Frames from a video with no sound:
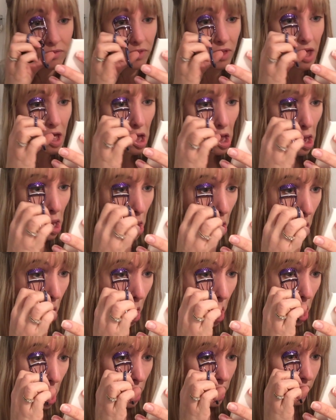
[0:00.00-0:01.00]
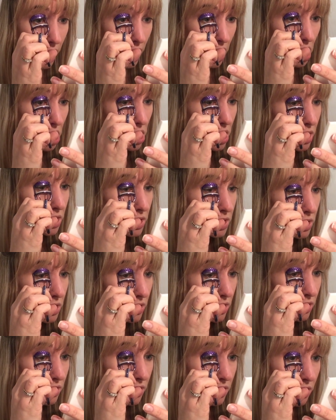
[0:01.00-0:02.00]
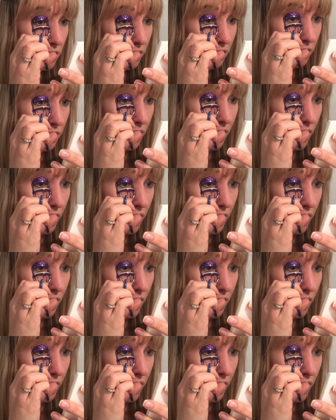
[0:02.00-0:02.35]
of that is to